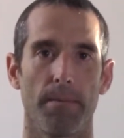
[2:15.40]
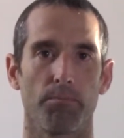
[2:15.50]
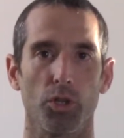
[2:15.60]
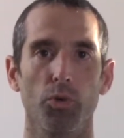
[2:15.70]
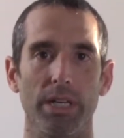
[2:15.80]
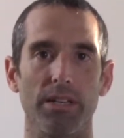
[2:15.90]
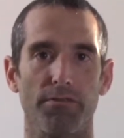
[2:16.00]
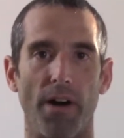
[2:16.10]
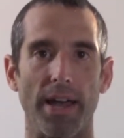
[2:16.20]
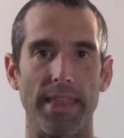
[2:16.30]
You need to
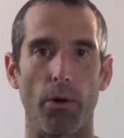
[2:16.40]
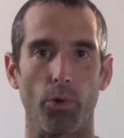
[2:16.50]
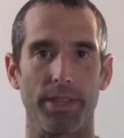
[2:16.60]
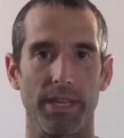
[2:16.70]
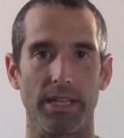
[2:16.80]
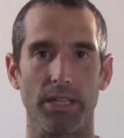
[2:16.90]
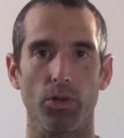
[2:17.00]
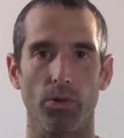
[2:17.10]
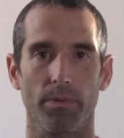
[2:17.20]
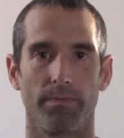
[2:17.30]
find that within
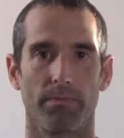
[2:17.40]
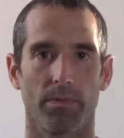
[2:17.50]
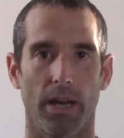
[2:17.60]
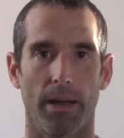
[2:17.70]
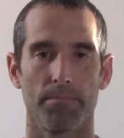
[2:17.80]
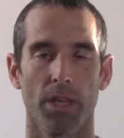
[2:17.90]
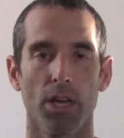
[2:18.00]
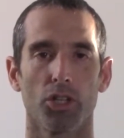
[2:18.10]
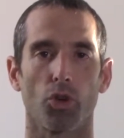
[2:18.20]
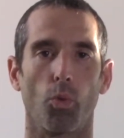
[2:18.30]
you. Okay,
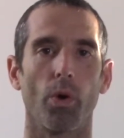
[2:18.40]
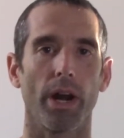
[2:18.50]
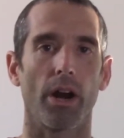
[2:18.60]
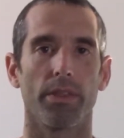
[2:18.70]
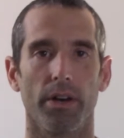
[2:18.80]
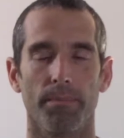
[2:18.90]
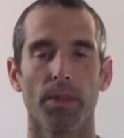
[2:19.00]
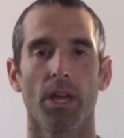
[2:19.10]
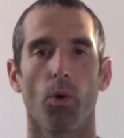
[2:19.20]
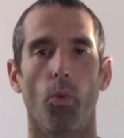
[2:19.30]
so what are
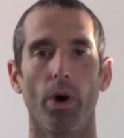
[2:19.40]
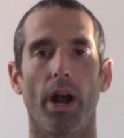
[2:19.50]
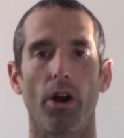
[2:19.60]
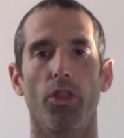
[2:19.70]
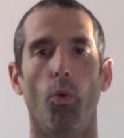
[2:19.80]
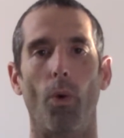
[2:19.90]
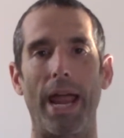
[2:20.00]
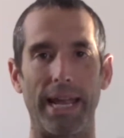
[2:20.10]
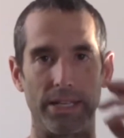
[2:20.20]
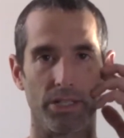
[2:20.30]
the
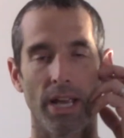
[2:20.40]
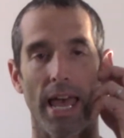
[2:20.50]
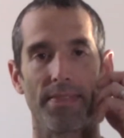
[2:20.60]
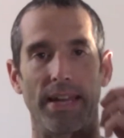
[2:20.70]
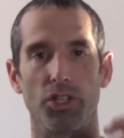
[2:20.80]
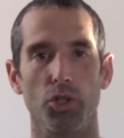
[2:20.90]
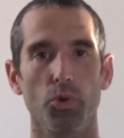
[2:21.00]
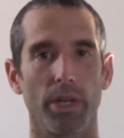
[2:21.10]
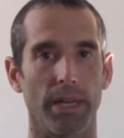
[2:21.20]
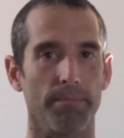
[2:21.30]
ways that you
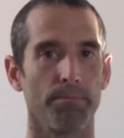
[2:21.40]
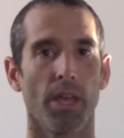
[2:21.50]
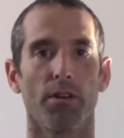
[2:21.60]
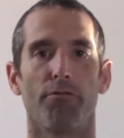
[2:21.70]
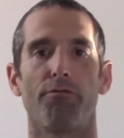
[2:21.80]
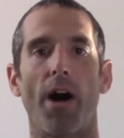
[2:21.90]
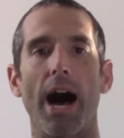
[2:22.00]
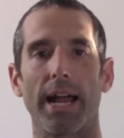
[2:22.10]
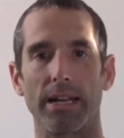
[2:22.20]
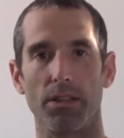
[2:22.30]
can
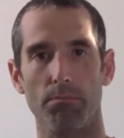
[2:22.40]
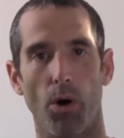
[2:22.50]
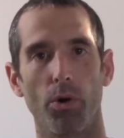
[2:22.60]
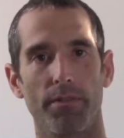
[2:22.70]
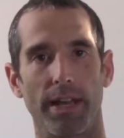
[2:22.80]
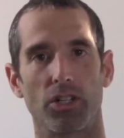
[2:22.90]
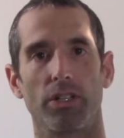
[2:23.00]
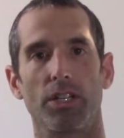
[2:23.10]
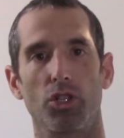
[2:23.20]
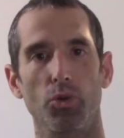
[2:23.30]
find the motivation
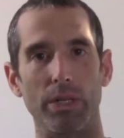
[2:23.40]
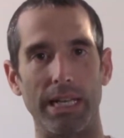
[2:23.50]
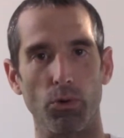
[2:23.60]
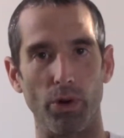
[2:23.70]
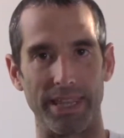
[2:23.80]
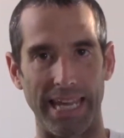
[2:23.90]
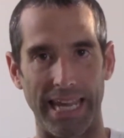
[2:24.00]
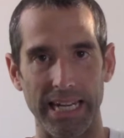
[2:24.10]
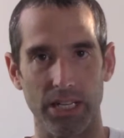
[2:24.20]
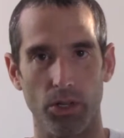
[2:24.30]
that you need
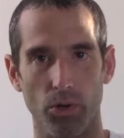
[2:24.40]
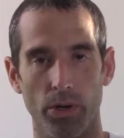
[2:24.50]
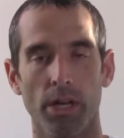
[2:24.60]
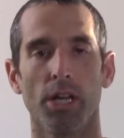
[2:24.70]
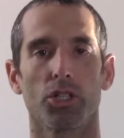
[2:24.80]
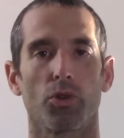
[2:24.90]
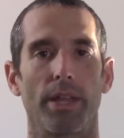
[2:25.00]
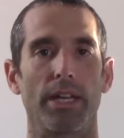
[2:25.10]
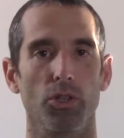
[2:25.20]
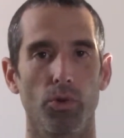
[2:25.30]
within you so
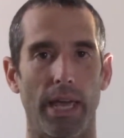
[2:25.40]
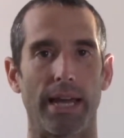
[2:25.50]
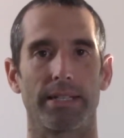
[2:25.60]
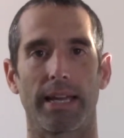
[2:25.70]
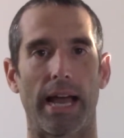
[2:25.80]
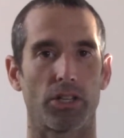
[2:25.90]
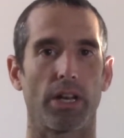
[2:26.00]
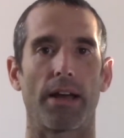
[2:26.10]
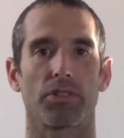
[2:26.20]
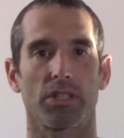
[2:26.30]
that you can take action
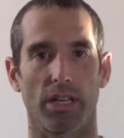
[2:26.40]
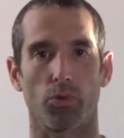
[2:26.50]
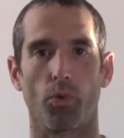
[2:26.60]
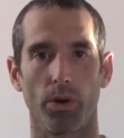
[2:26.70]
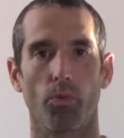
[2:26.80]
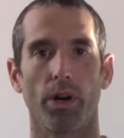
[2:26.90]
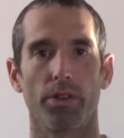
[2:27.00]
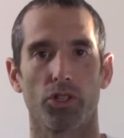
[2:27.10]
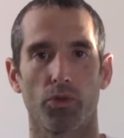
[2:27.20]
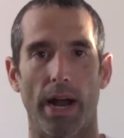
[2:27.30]
and have success? What are the
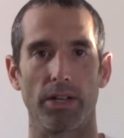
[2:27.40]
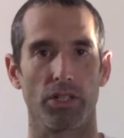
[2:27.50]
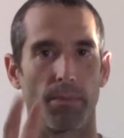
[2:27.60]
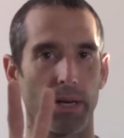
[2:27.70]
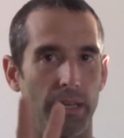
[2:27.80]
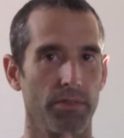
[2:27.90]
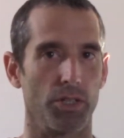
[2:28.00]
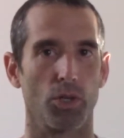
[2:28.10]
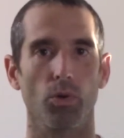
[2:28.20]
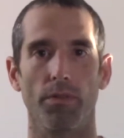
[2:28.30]
strategies? I'm going to give you
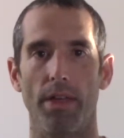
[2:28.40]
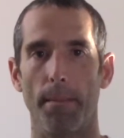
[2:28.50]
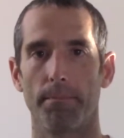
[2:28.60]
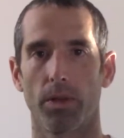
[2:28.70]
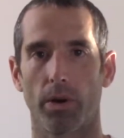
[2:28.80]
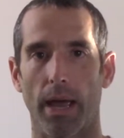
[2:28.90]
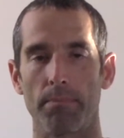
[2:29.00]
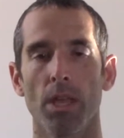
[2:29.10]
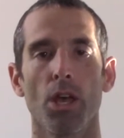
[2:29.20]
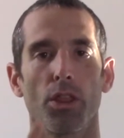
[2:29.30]
two of them. Okay,
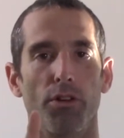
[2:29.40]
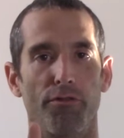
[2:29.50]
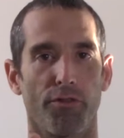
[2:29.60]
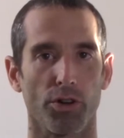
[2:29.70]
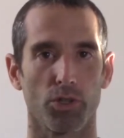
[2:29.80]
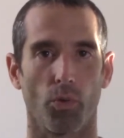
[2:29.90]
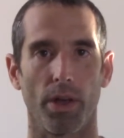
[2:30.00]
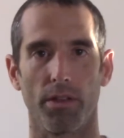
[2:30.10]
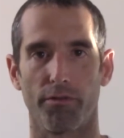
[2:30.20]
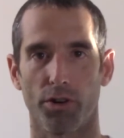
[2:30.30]
the first
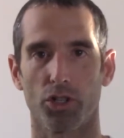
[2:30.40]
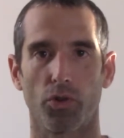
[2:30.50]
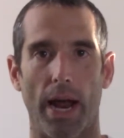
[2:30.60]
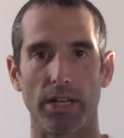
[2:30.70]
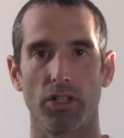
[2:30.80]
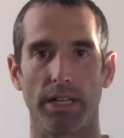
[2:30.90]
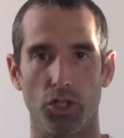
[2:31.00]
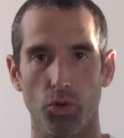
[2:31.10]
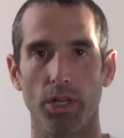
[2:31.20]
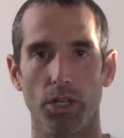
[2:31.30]
strategy that
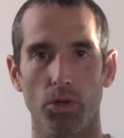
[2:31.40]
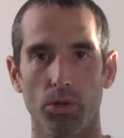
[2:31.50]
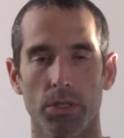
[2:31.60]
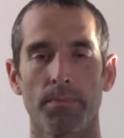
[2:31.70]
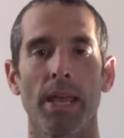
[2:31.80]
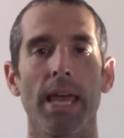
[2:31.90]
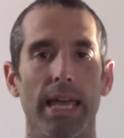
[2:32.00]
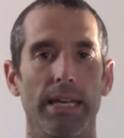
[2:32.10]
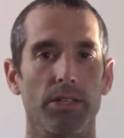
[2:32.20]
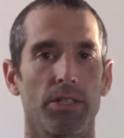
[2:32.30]
you can use
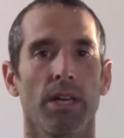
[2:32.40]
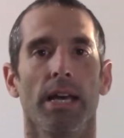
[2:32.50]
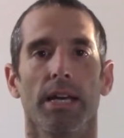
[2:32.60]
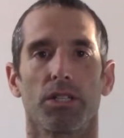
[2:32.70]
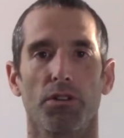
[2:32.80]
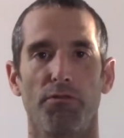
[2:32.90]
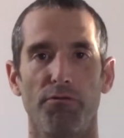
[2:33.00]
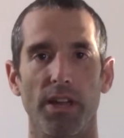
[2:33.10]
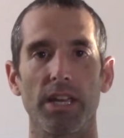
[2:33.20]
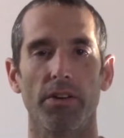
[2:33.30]
is to
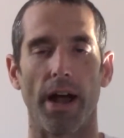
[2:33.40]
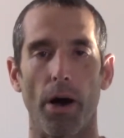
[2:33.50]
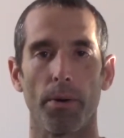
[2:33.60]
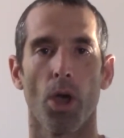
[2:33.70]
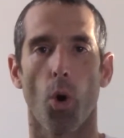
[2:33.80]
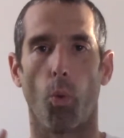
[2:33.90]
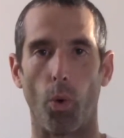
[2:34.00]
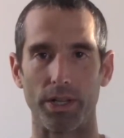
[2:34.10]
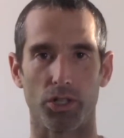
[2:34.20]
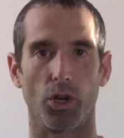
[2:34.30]
figure out
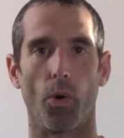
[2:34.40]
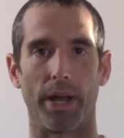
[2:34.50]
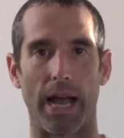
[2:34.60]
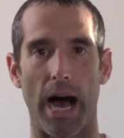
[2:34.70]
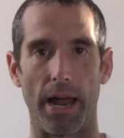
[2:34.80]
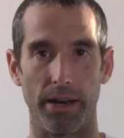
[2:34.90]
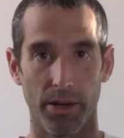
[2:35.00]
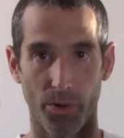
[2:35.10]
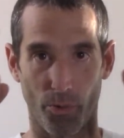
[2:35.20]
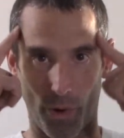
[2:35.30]
what's going on
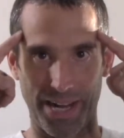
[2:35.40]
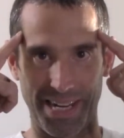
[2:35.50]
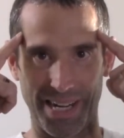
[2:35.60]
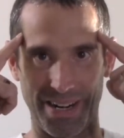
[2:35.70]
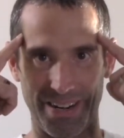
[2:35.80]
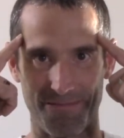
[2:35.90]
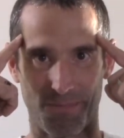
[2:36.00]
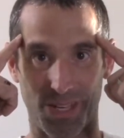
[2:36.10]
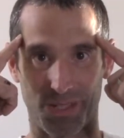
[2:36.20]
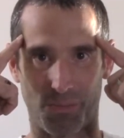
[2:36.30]
right here.
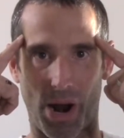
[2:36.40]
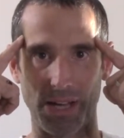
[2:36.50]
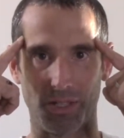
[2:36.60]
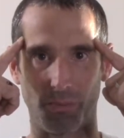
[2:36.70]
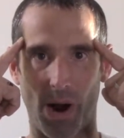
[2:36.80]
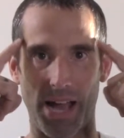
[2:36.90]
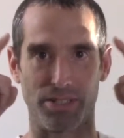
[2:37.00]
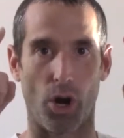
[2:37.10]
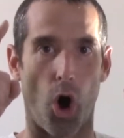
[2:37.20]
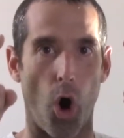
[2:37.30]
Surprise, surprise.
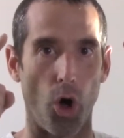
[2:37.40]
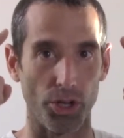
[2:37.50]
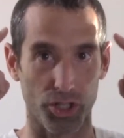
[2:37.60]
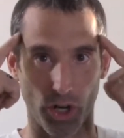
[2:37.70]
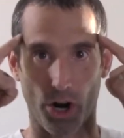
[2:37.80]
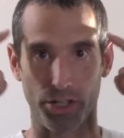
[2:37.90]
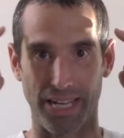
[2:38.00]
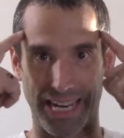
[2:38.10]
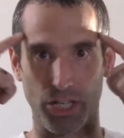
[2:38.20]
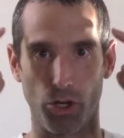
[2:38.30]
It all starts
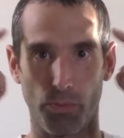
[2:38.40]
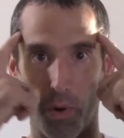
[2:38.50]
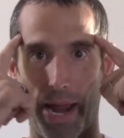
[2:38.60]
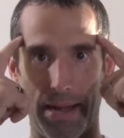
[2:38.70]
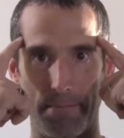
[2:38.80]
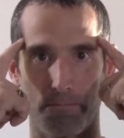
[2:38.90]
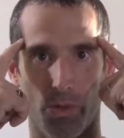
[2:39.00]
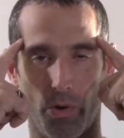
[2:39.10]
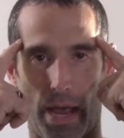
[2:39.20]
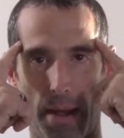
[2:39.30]
in your brain,
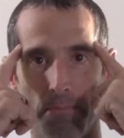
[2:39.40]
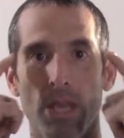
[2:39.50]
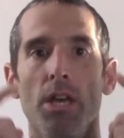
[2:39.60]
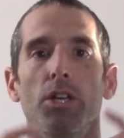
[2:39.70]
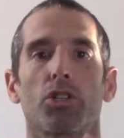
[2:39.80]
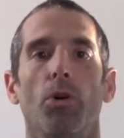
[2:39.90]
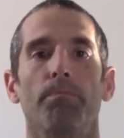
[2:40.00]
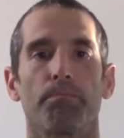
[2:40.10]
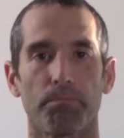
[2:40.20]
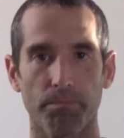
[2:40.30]
okay?
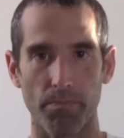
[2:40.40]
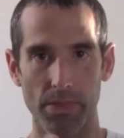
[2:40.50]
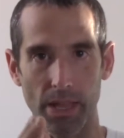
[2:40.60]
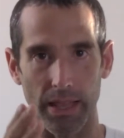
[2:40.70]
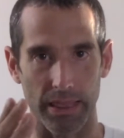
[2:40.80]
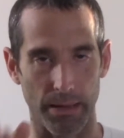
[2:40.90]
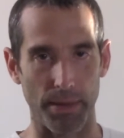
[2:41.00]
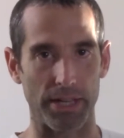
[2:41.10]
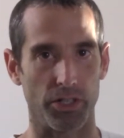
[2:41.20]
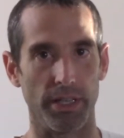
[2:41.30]
So let me
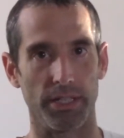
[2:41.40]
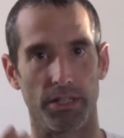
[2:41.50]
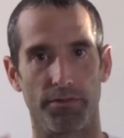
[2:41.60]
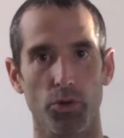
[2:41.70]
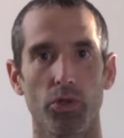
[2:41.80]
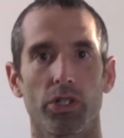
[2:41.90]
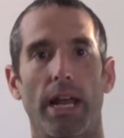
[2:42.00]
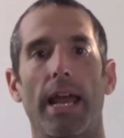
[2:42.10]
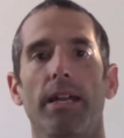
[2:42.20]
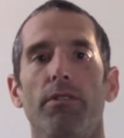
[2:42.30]
ask you this. If you
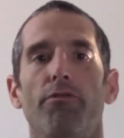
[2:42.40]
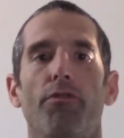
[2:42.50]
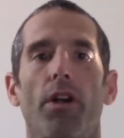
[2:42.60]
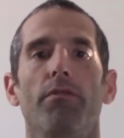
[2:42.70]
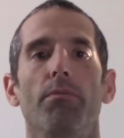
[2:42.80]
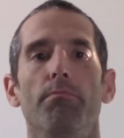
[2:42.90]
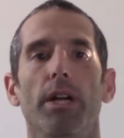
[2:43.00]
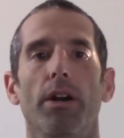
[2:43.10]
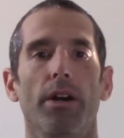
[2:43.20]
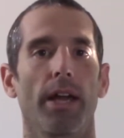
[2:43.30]
stand in front of a
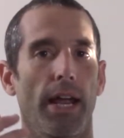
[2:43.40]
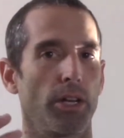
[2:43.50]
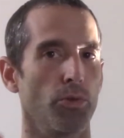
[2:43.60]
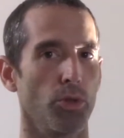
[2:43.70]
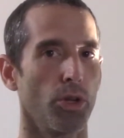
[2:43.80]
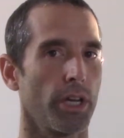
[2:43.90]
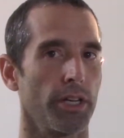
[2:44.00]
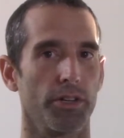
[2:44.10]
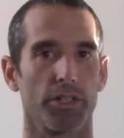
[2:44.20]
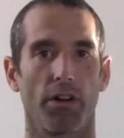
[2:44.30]
mirror and you look at
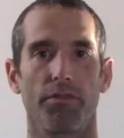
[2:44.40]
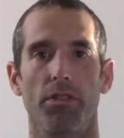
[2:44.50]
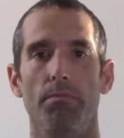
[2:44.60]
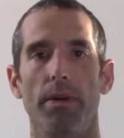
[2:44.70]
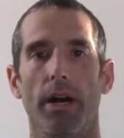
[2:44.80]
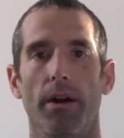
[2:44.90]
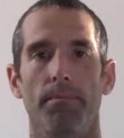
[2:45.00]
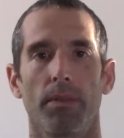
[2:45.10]
yourself in the mirror,